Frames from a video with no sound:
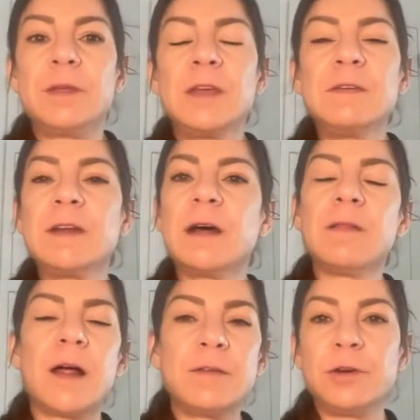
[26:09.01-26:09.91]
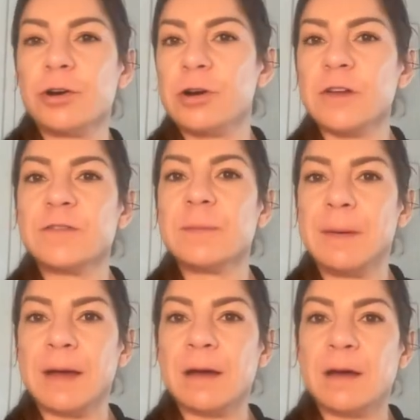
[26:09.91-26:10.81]
Even a lot of your CrossFit
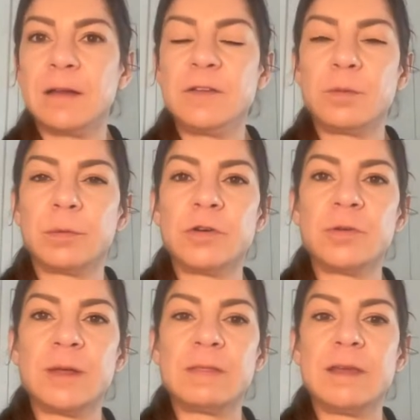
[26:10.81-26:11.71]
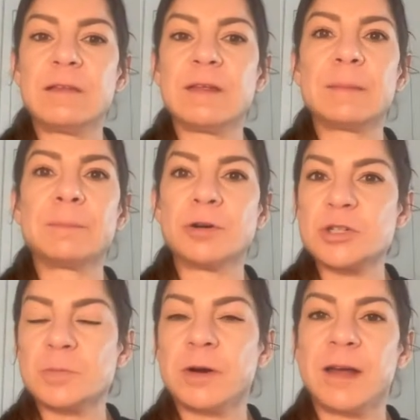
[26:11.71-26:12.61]
Metcons, when we're doing things like
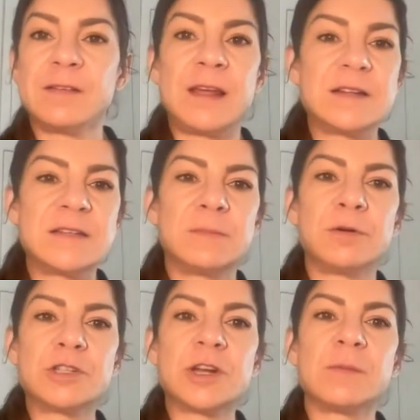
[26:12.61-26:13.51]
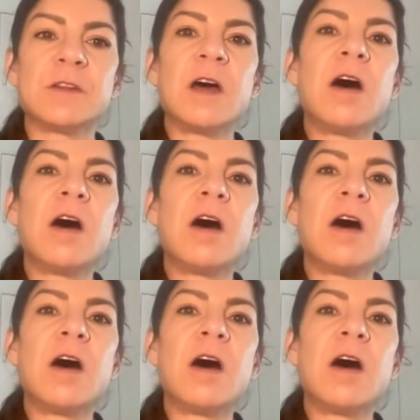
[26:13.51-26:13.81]
push press, handstand pushups,